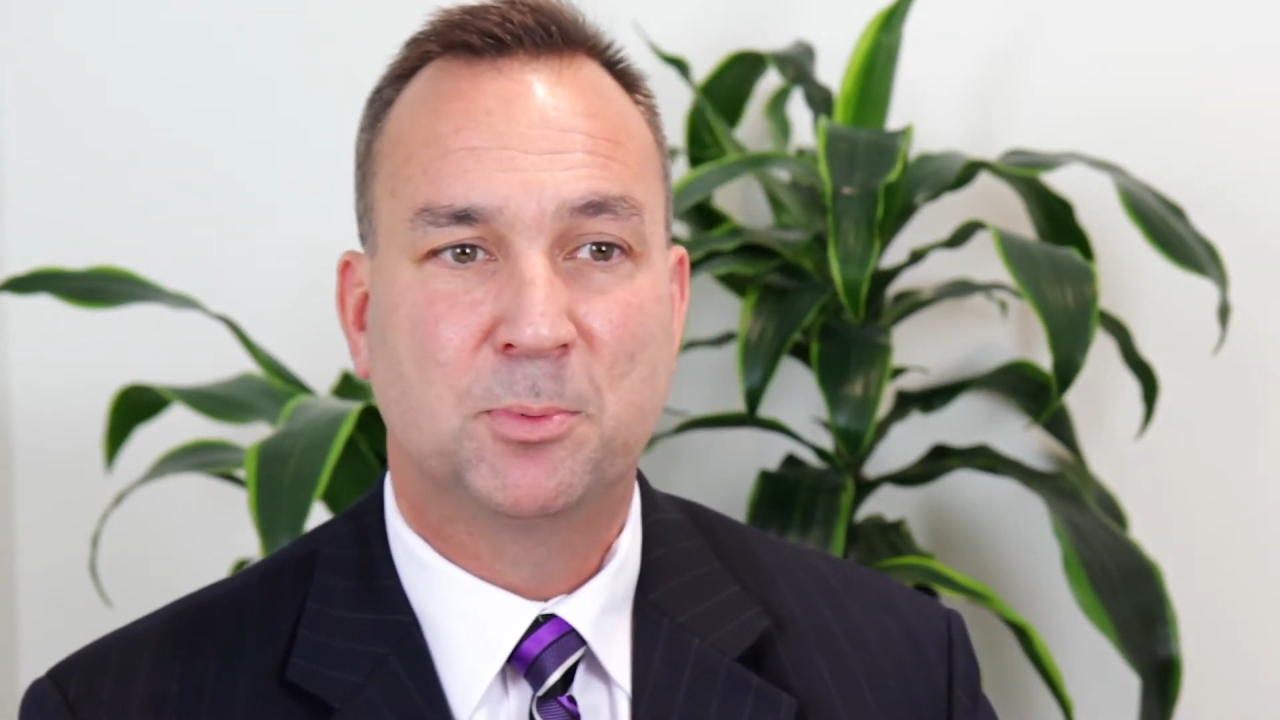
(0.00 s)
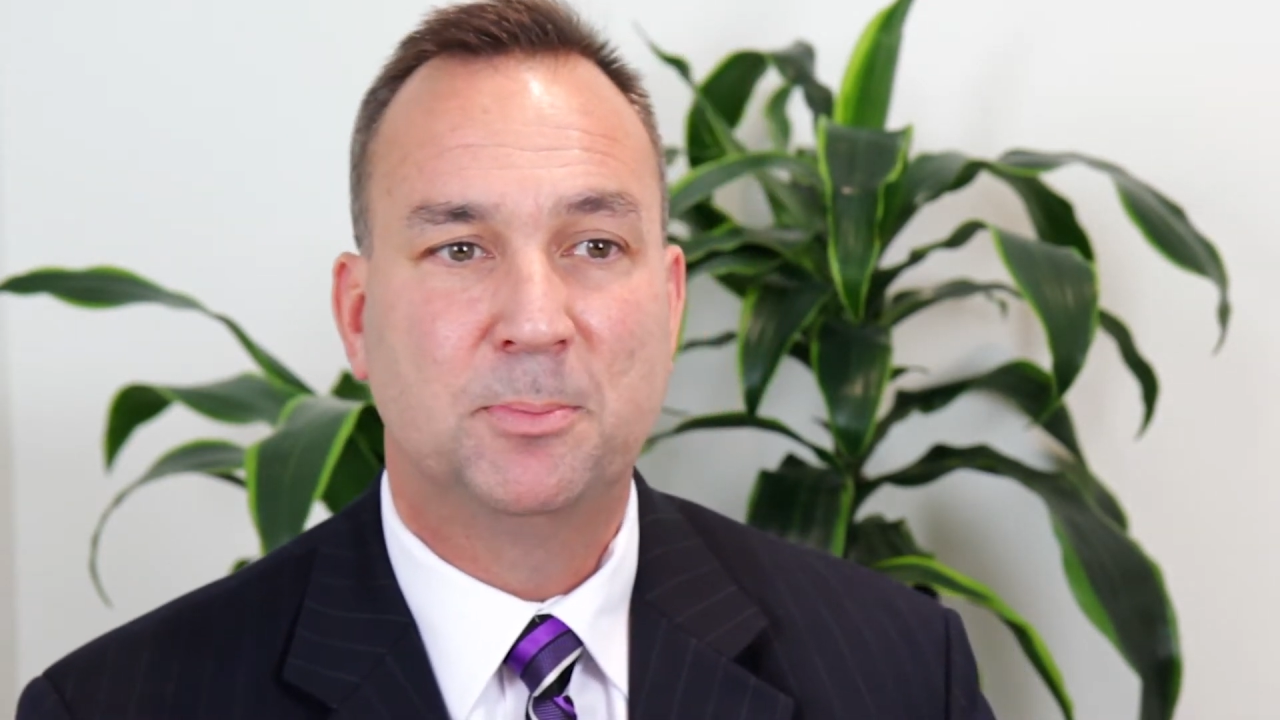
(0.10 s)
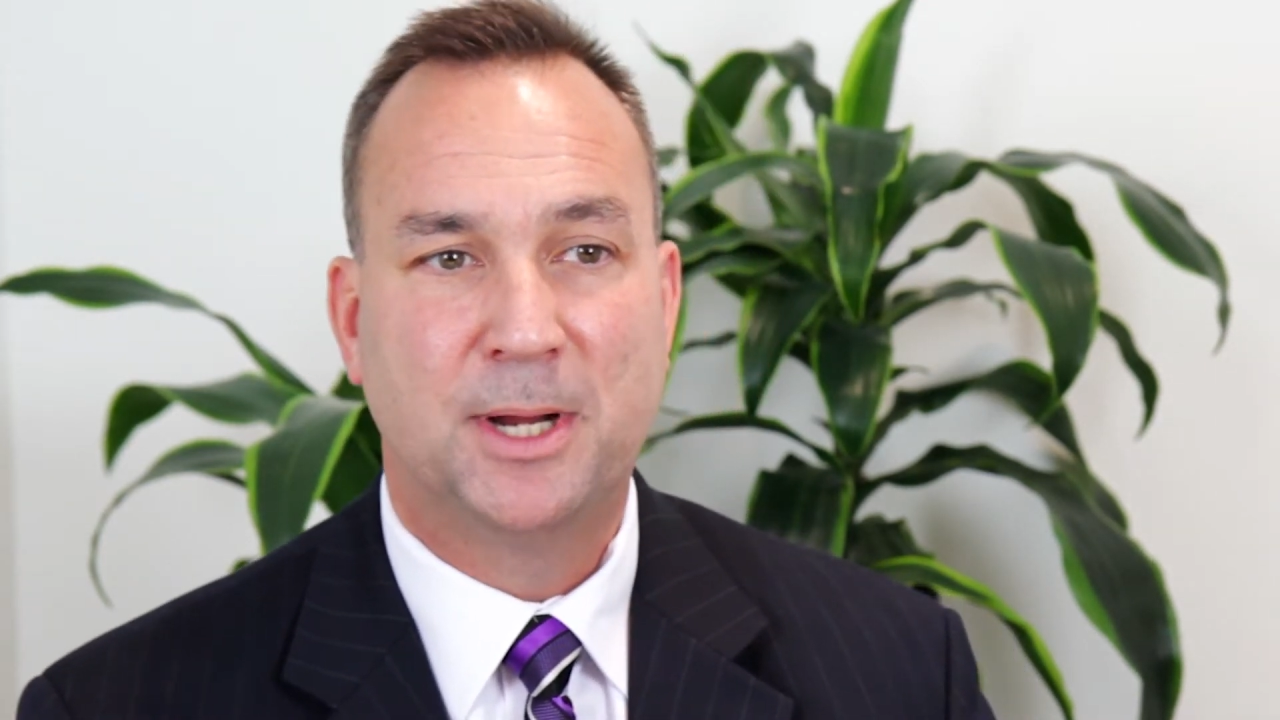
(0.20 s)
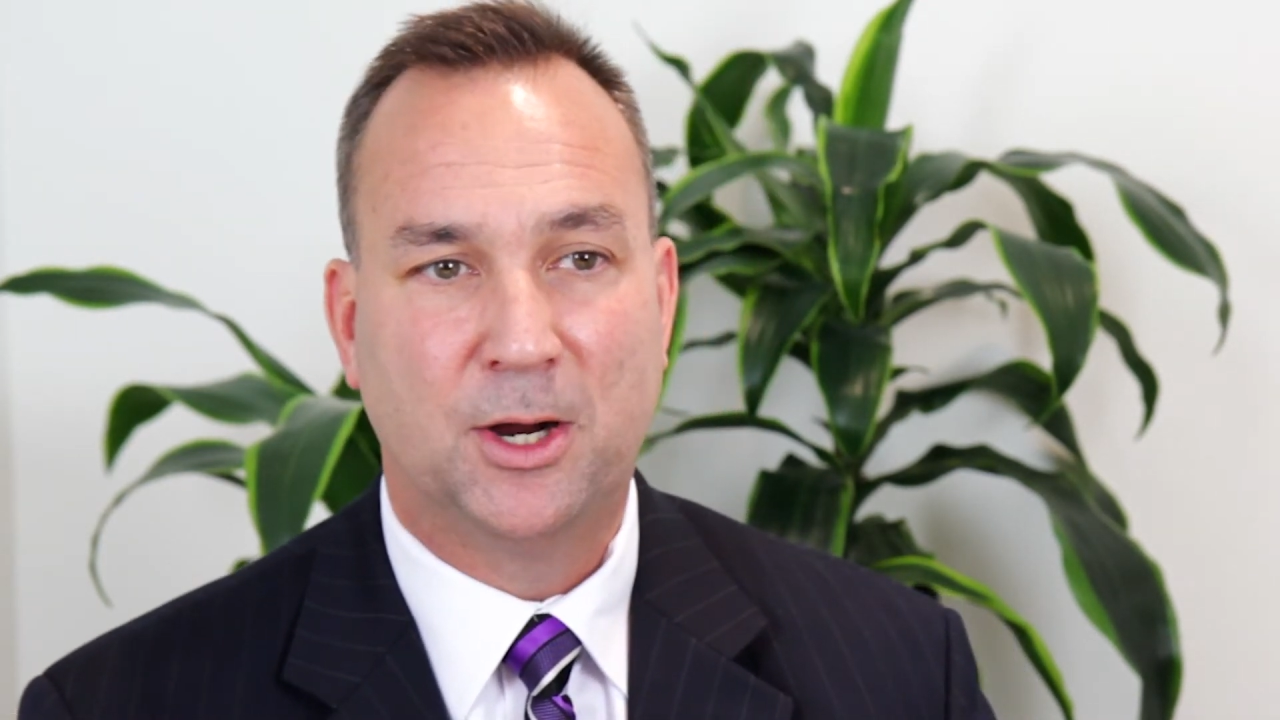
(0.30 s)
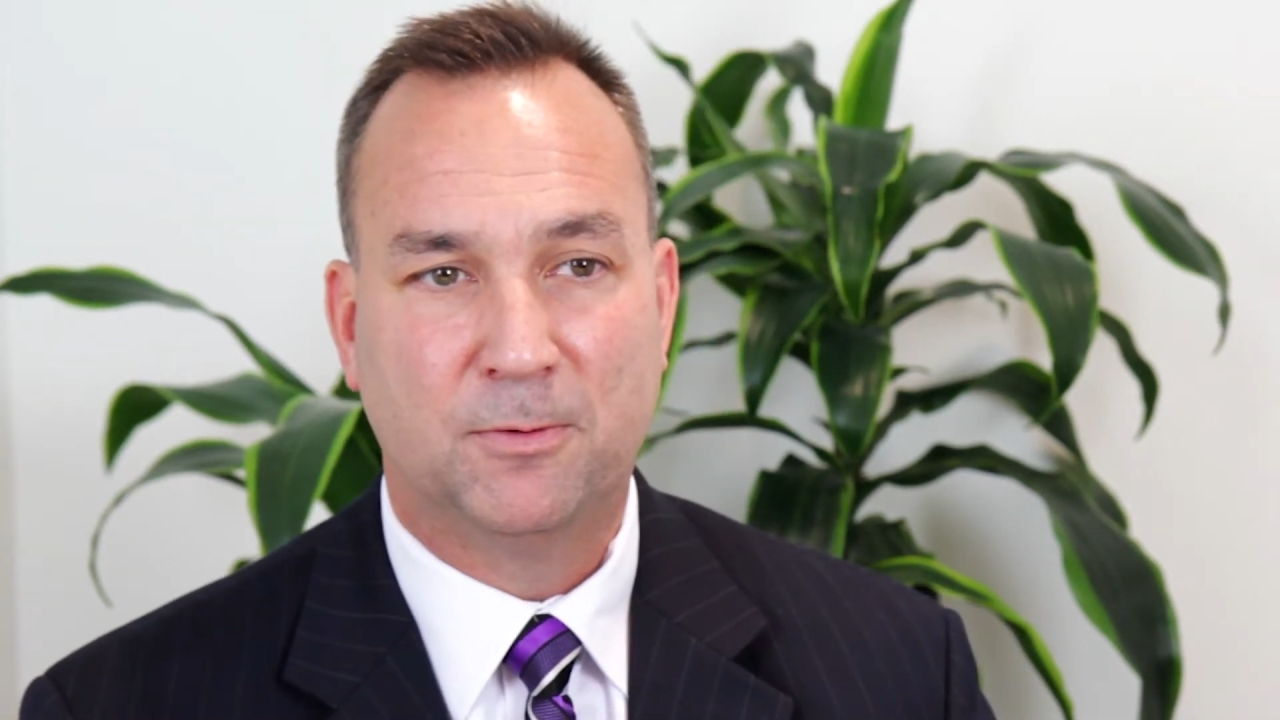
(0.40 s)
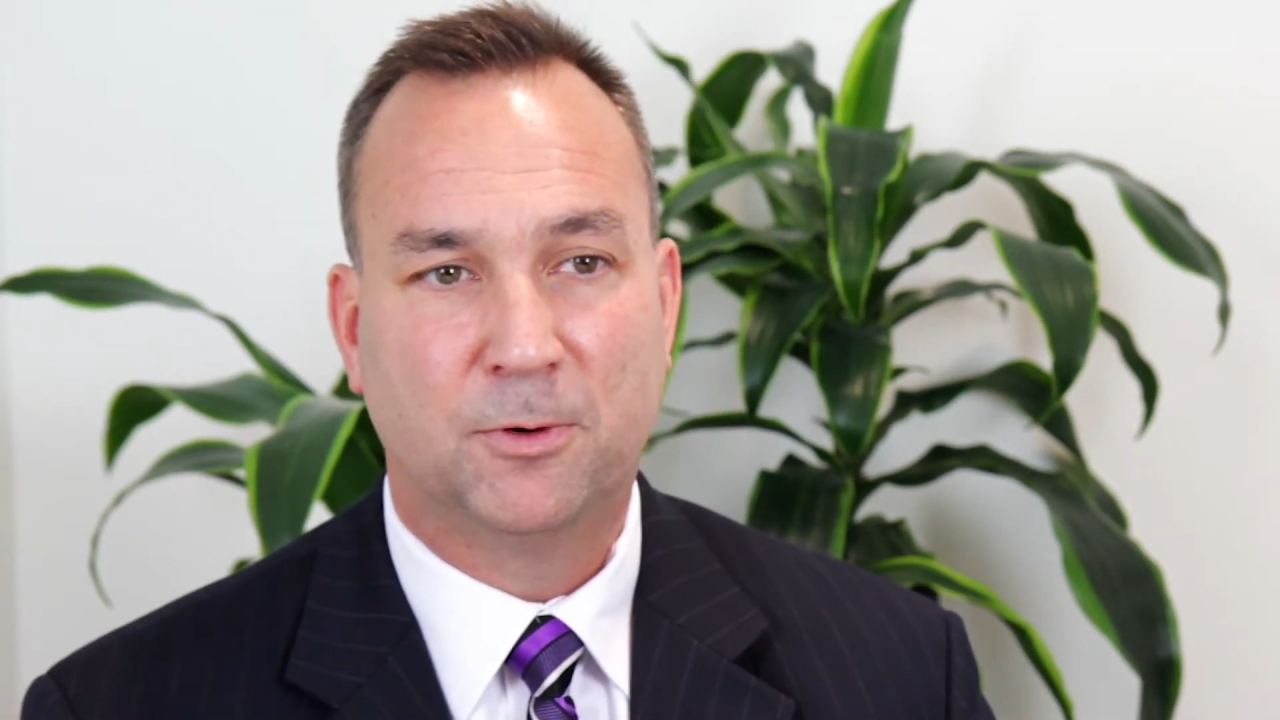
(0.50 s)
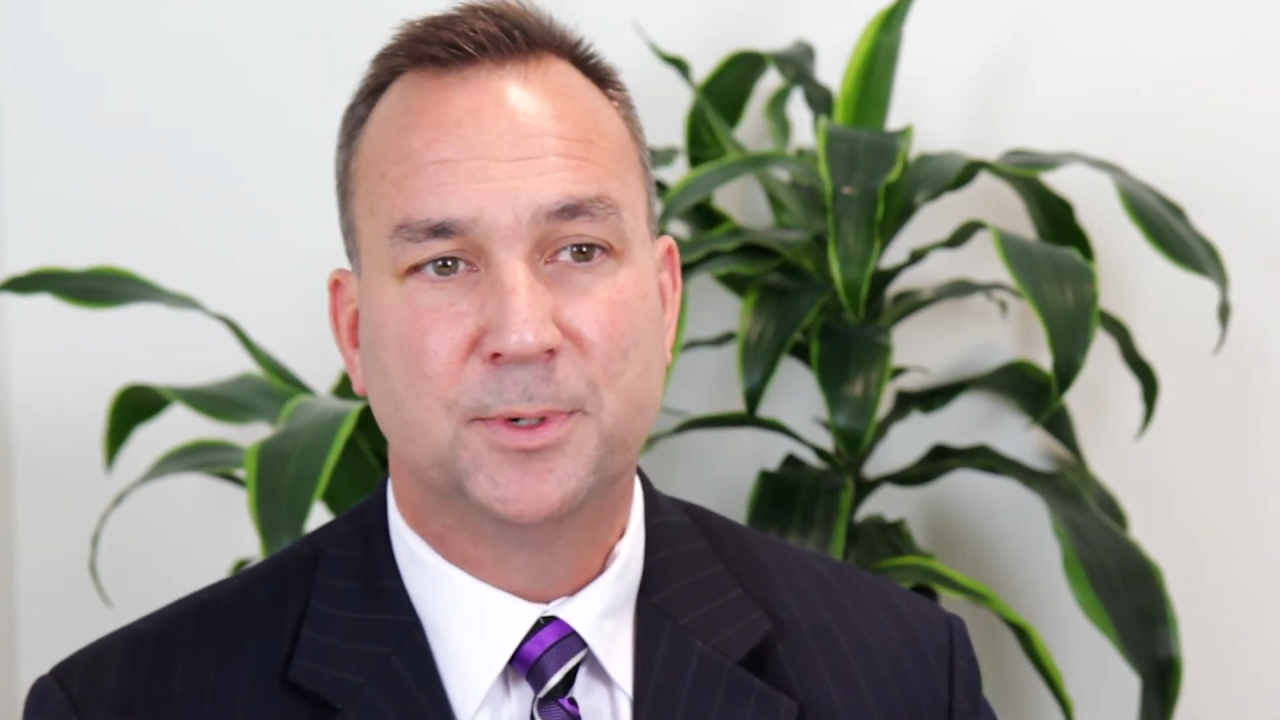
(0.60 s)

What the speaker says: prepared for